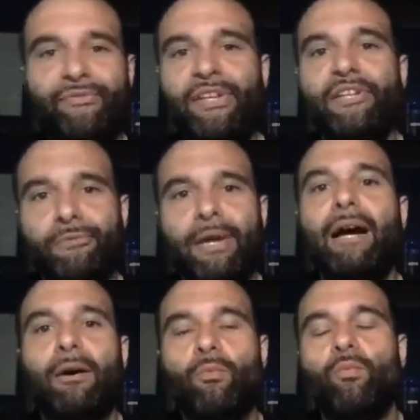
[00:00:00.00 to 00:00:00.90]
figure
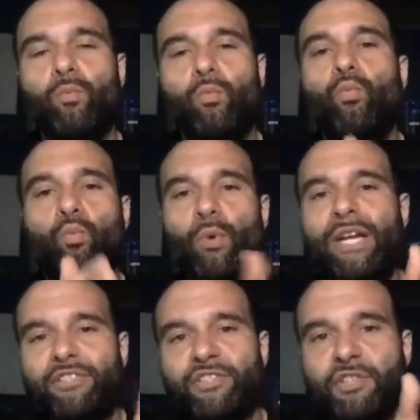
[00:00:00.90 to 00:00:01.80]
out
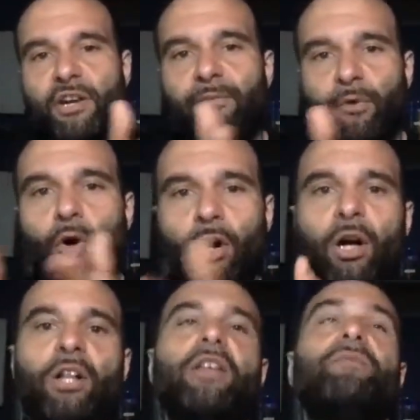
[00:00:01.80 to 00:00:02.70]
which of
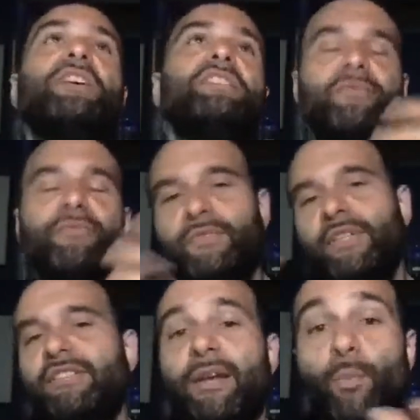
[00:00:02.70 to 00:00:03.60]
all of the different
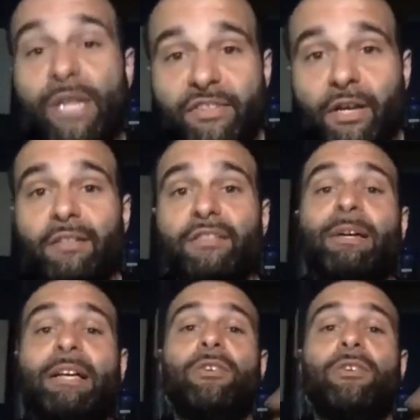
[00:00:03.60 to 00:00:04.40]
things that we talked about,